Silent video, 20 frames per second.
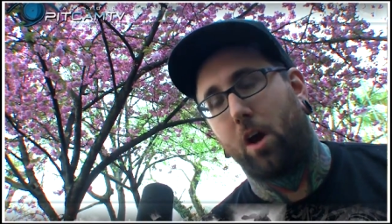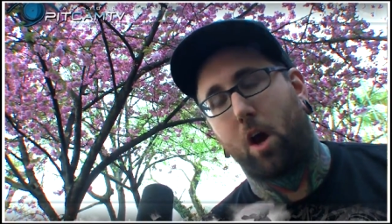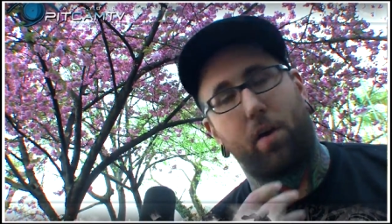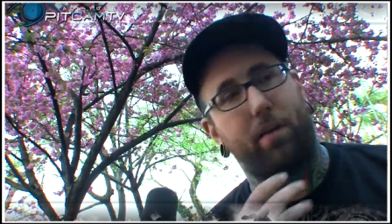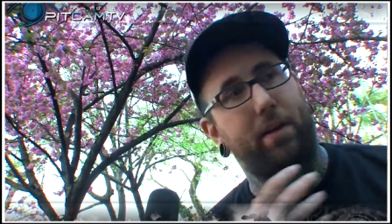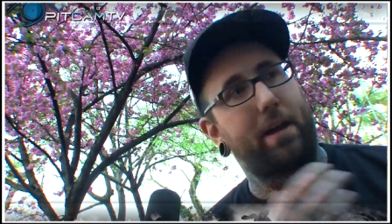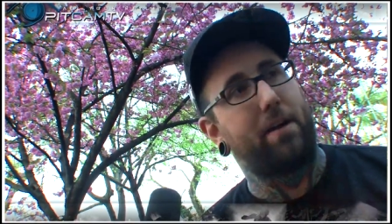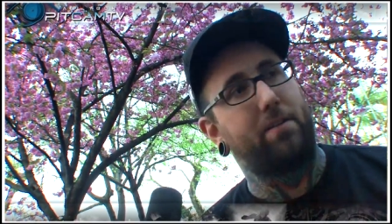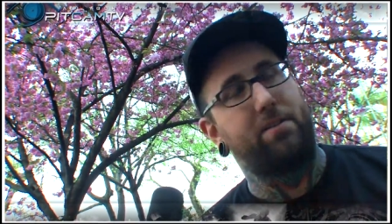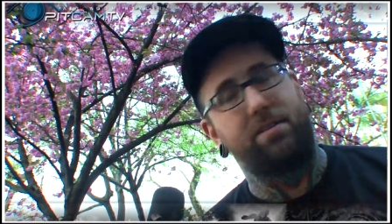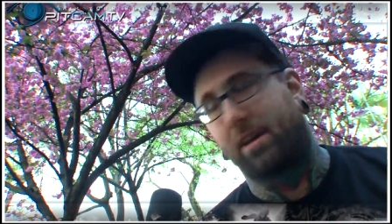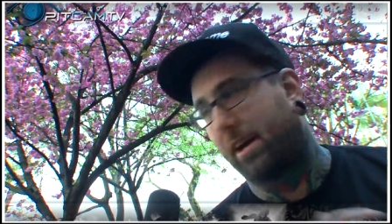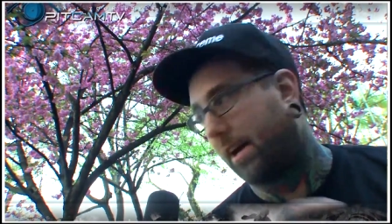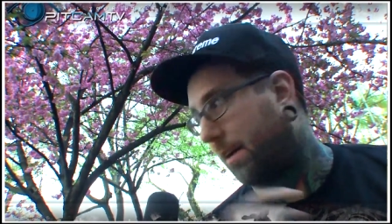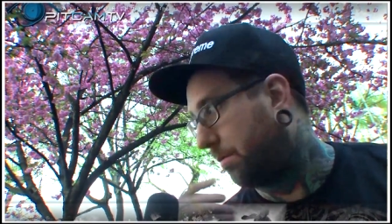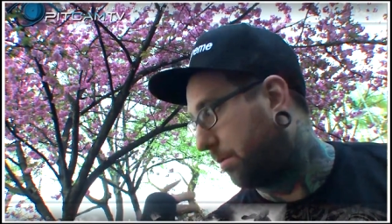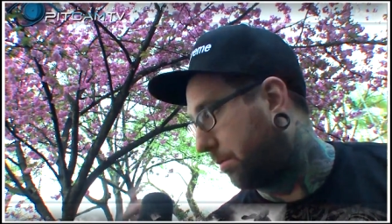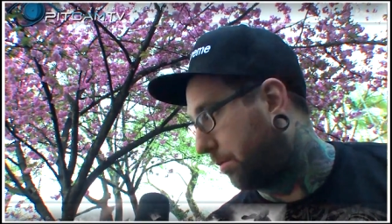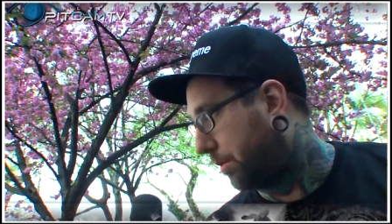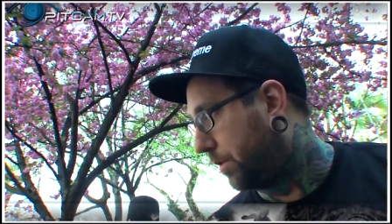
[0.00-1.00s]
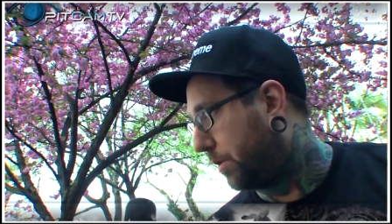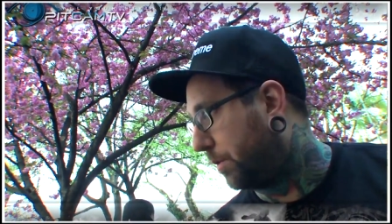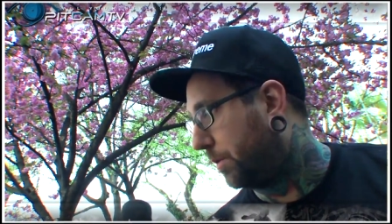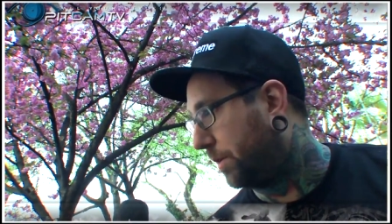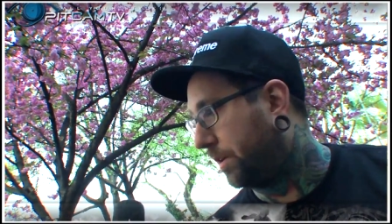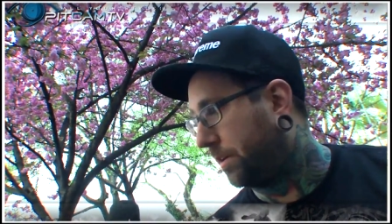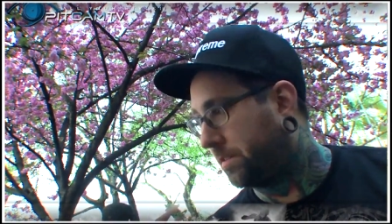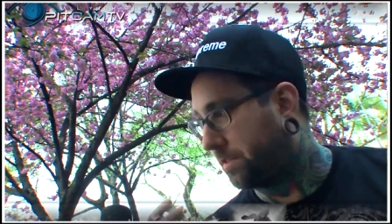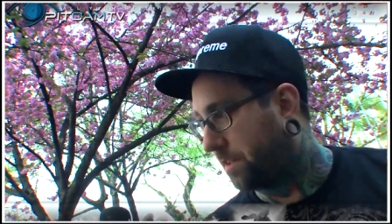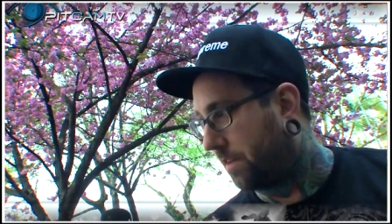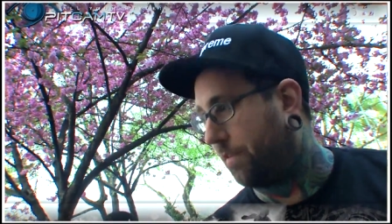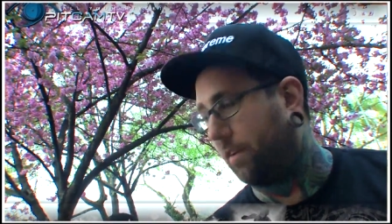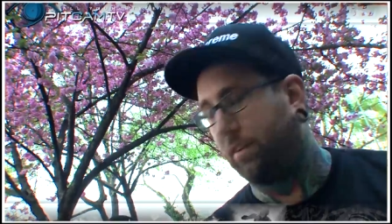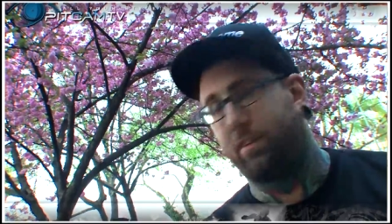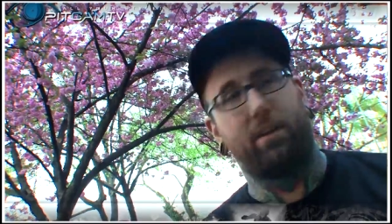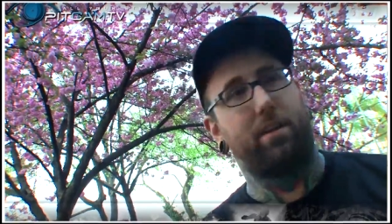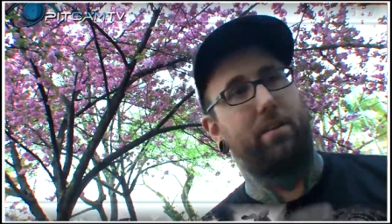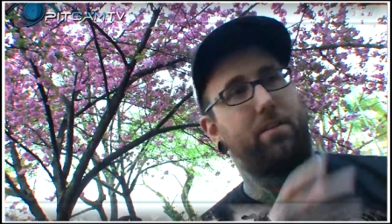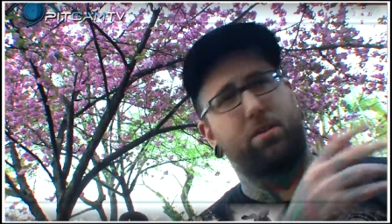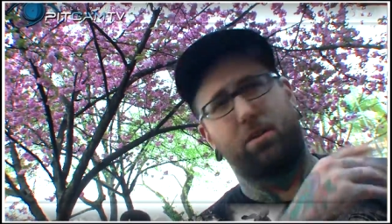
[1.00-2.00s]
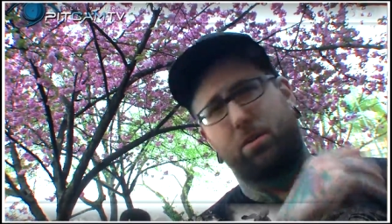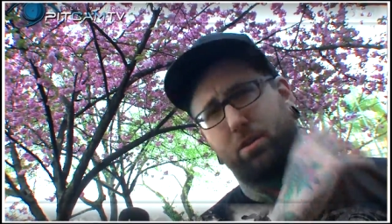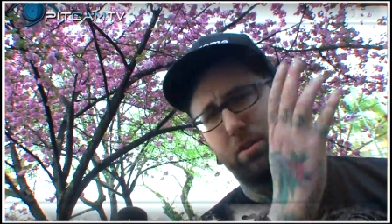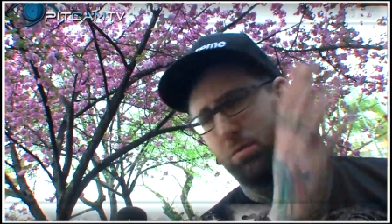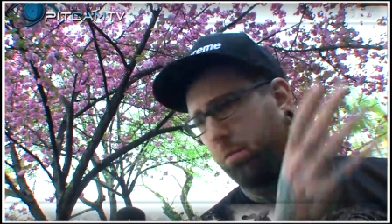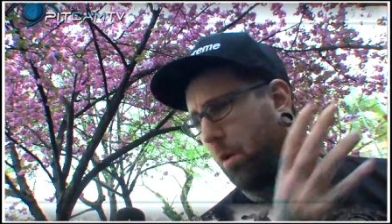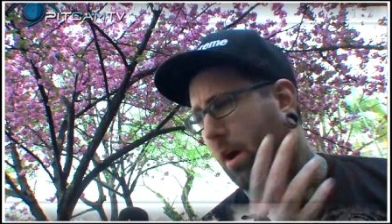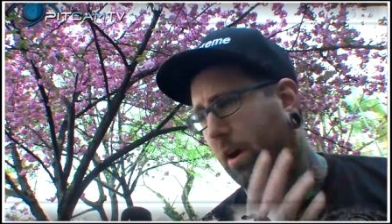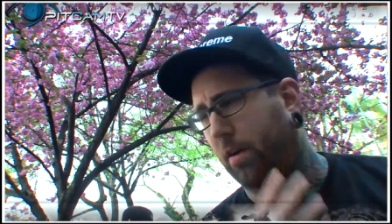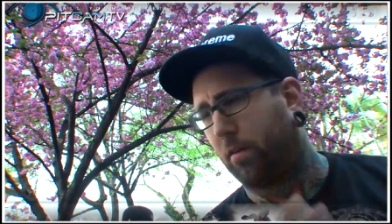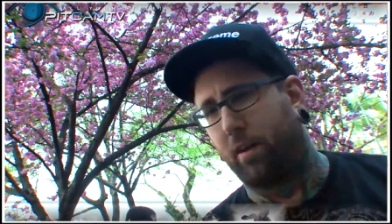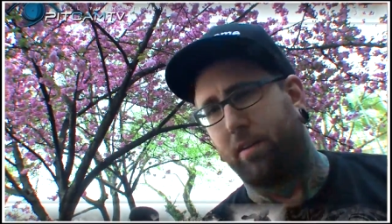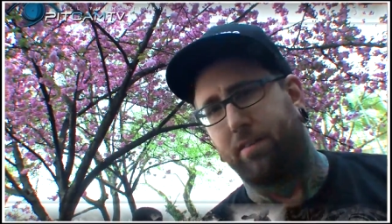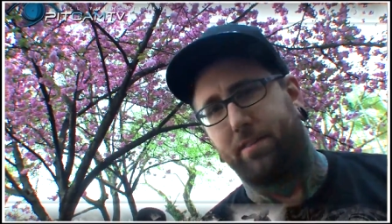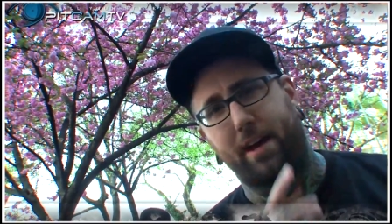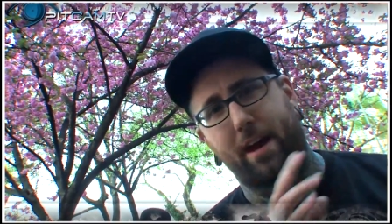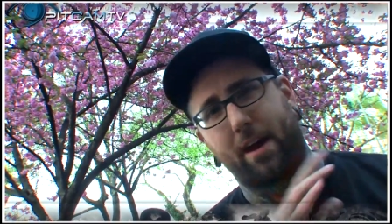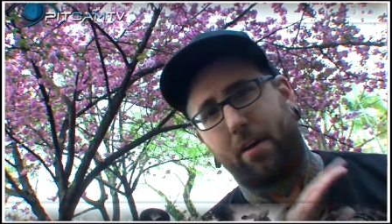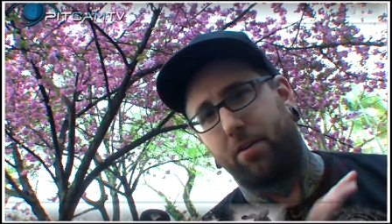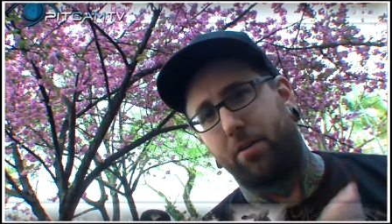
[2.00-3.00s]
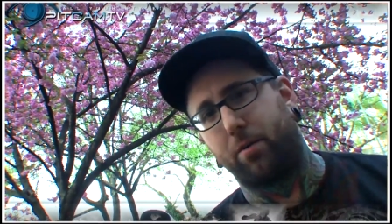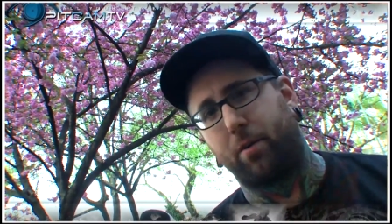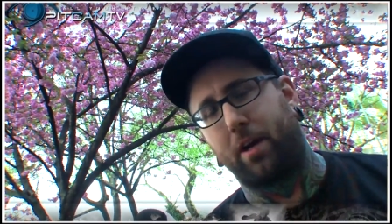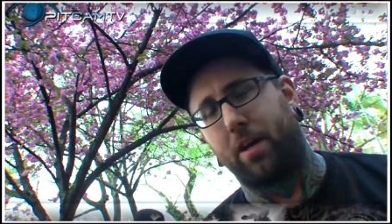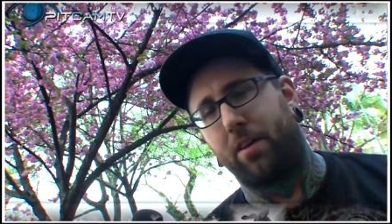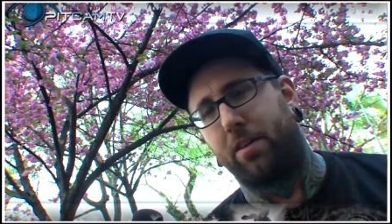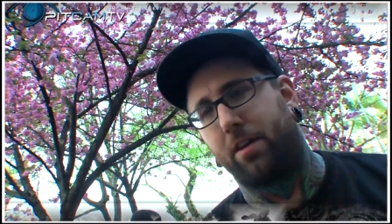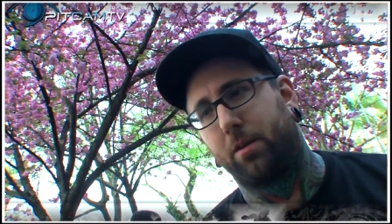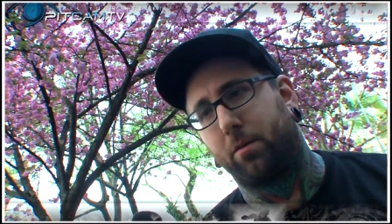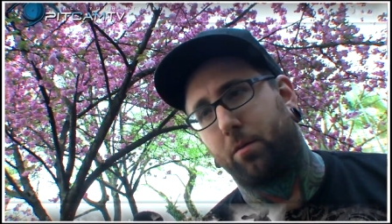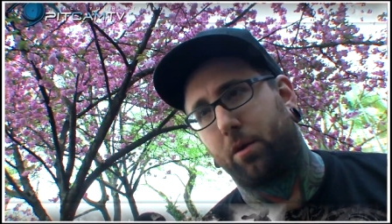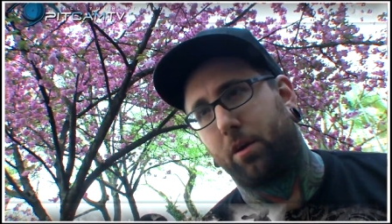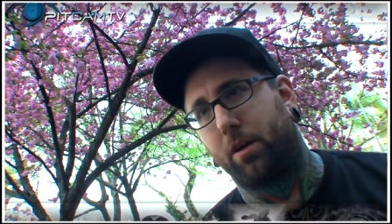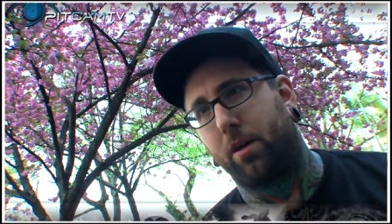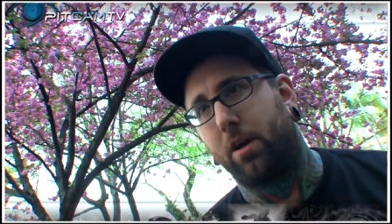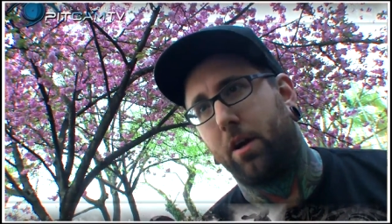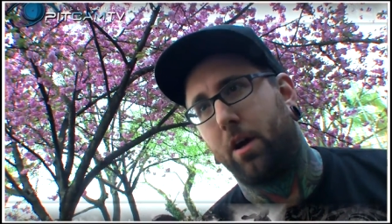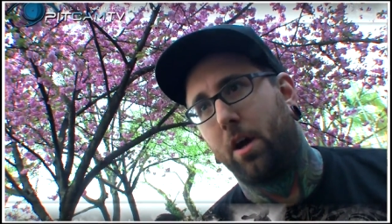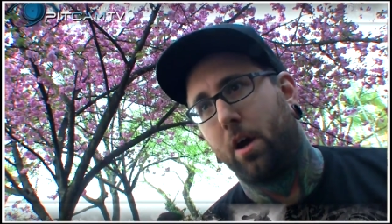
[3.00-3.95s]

on the outside when we're doing stuff like this or just walking around town or doing anything, we're